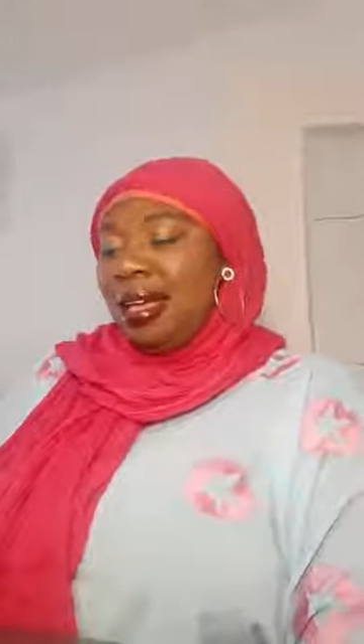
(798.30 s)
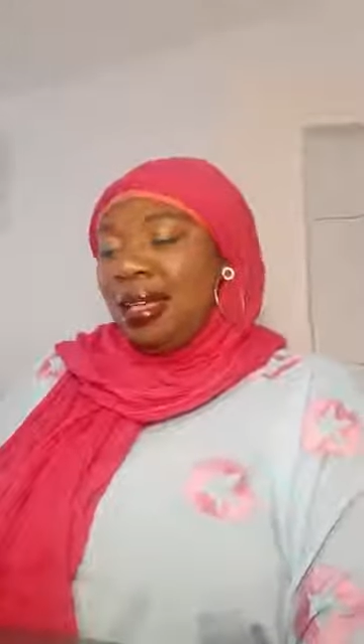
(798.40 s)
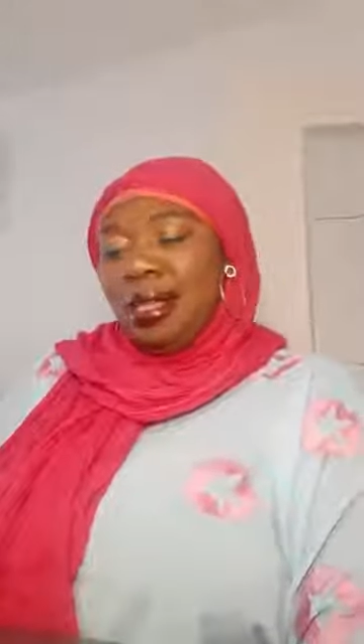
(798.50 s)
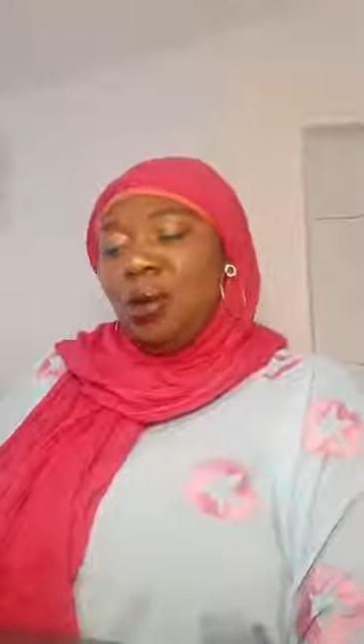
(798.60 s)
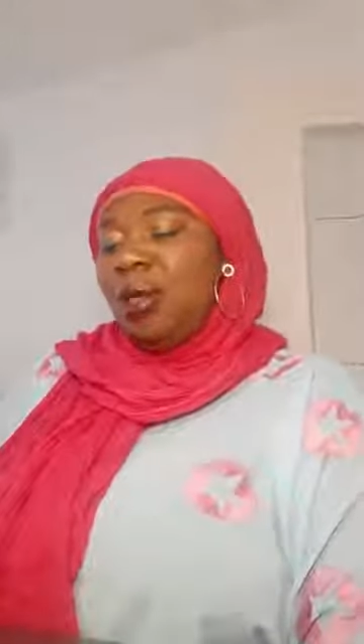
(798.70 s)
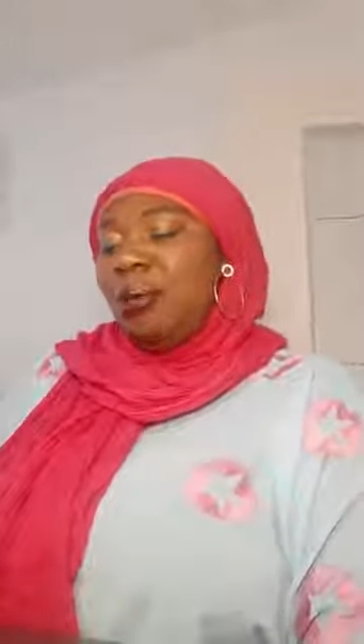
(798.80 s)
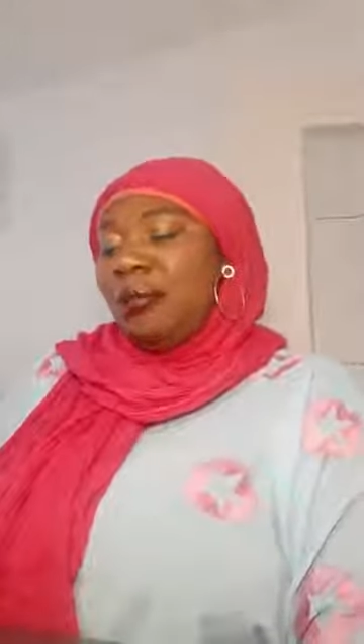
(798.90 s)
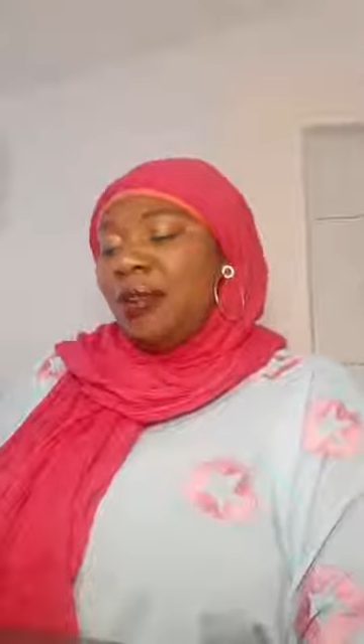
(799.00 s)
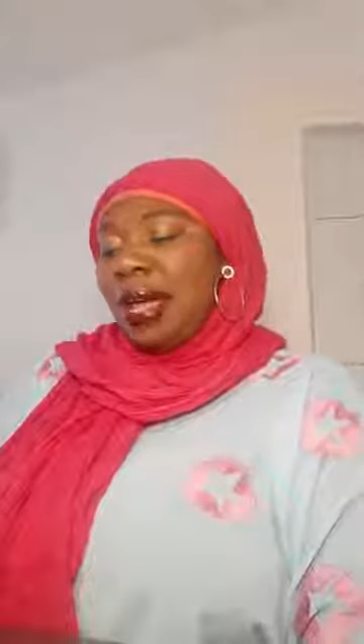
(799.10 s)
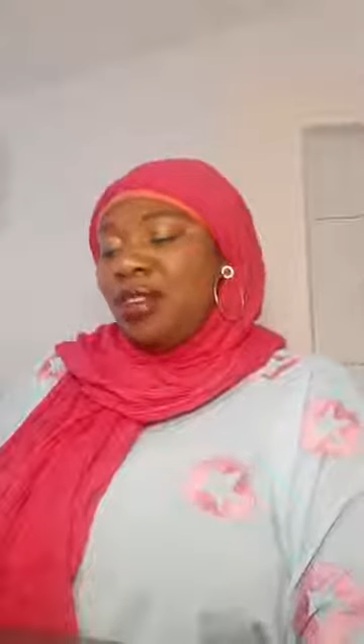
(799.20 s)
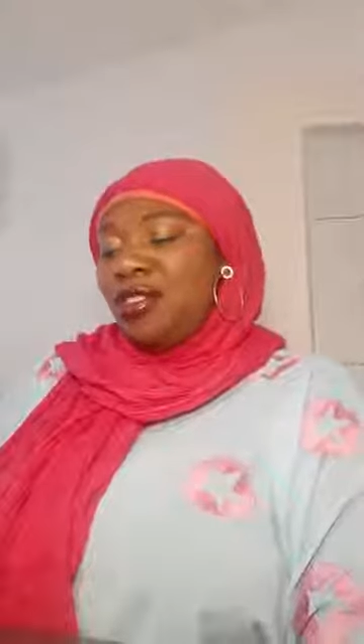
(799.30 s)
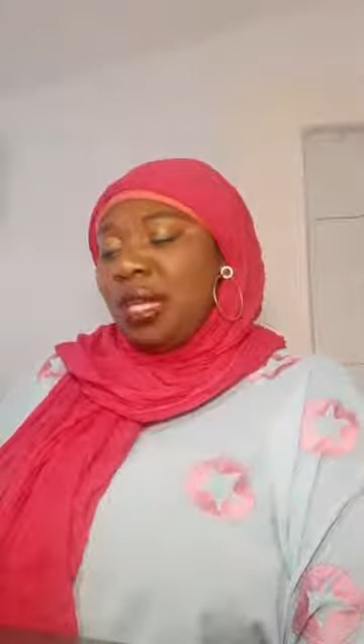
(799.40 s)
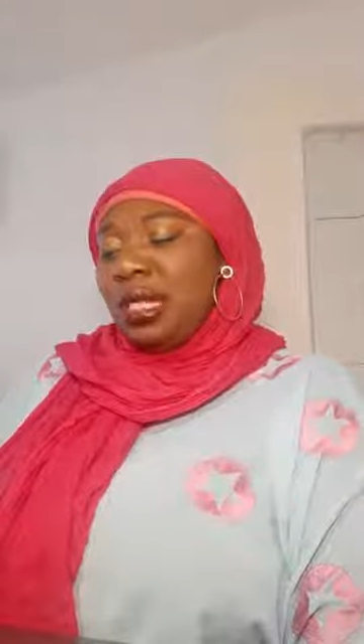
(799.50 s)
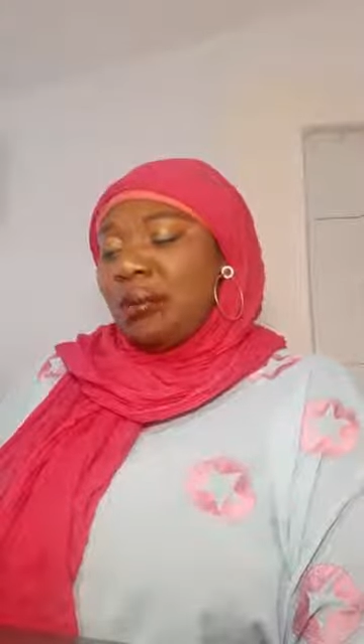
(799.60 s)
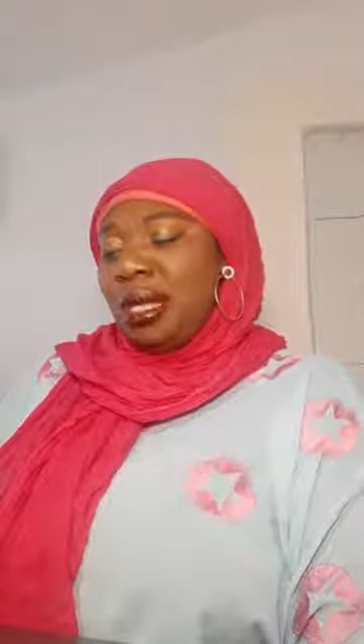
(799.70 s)
You will be fine,
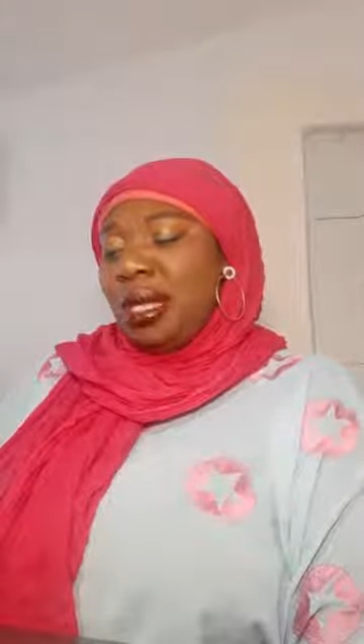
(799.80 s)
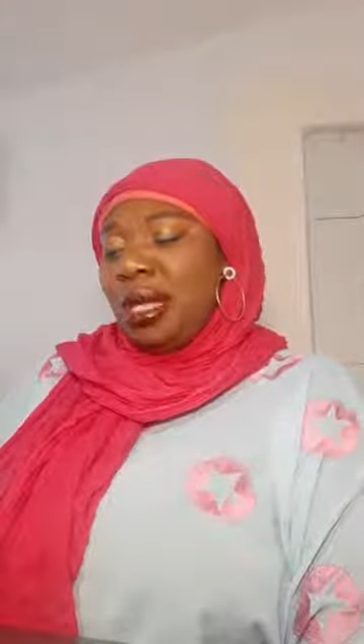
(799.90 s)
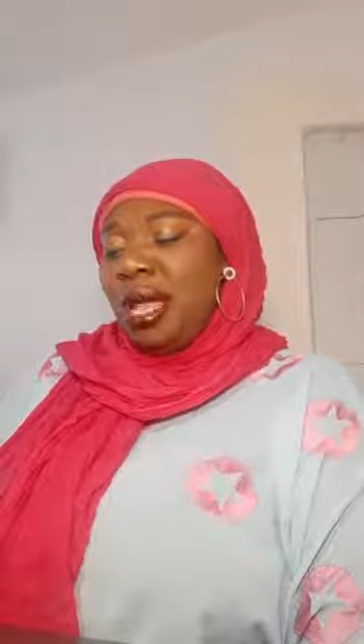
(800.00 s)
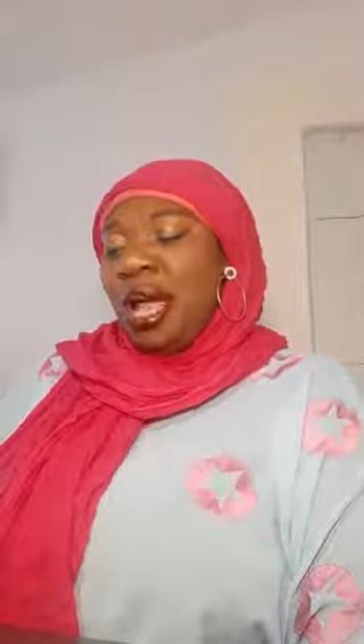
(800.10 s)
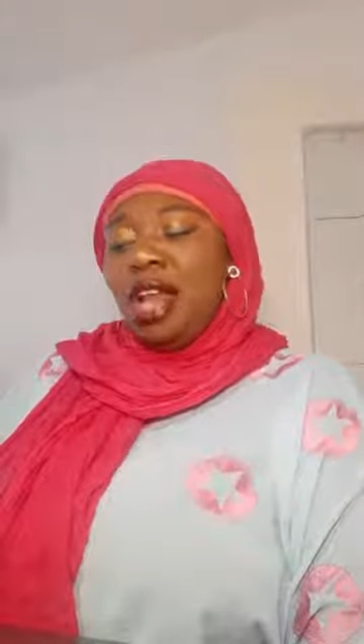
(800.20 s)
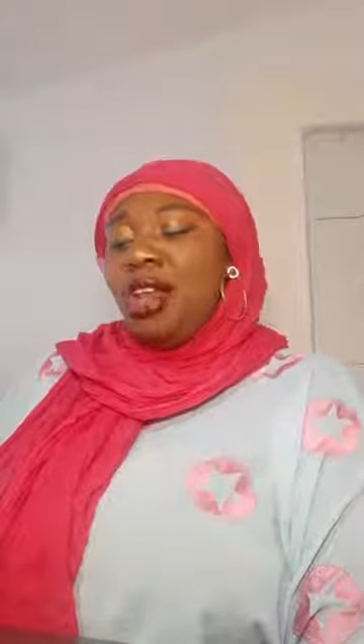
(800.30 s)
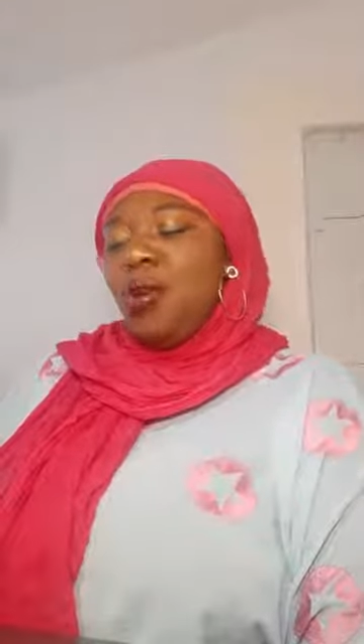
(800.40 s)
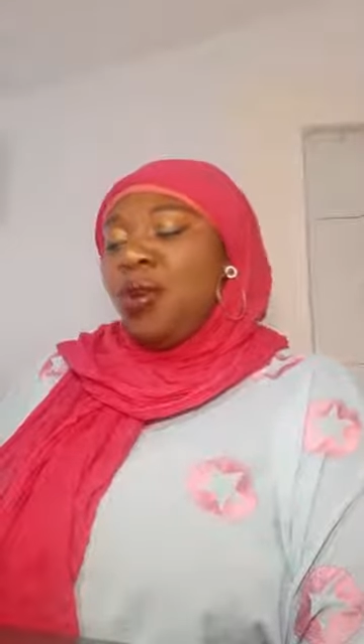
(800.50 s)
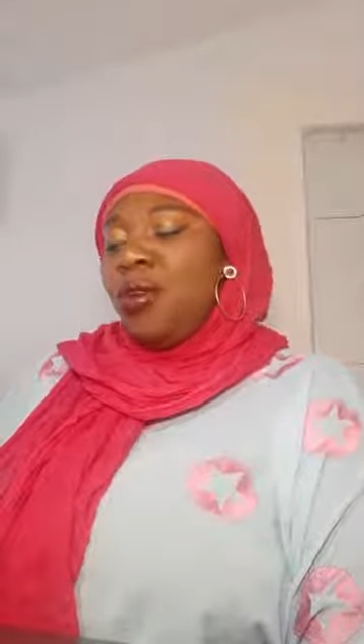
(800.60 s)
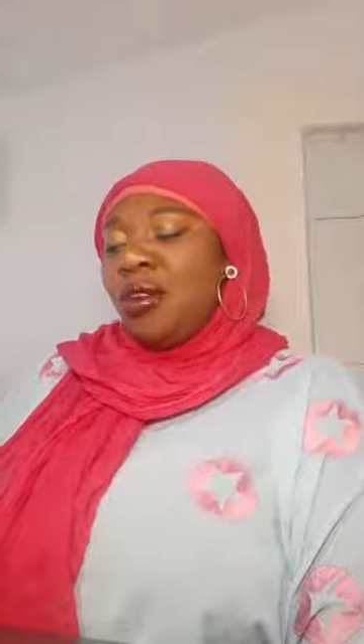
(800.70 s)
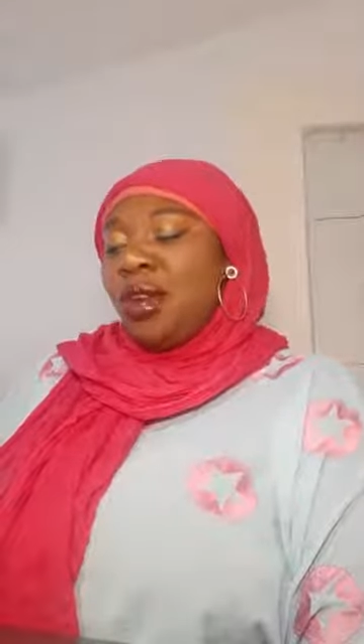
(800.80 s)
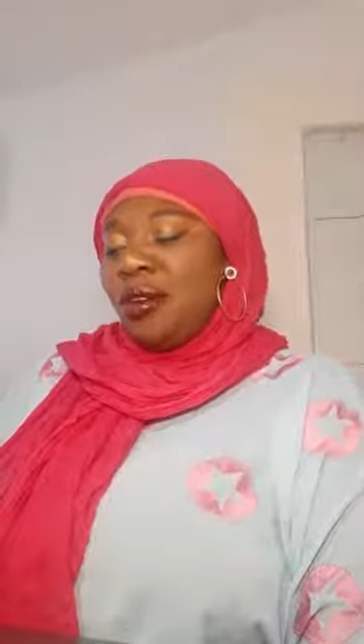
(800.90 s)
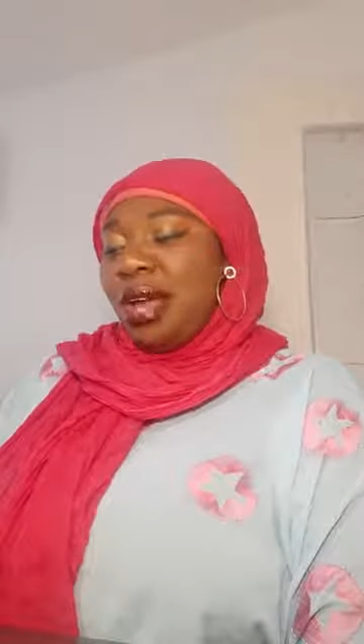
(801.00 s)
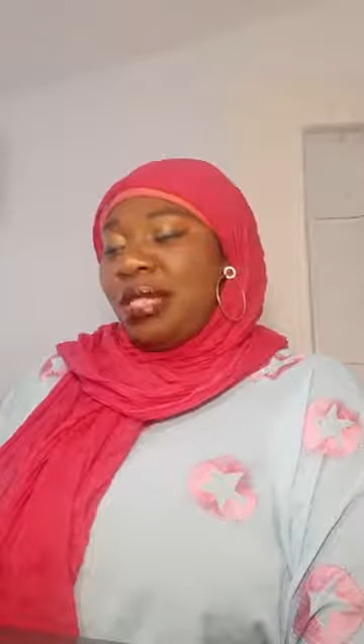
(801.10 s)
trust me. And you won't regret,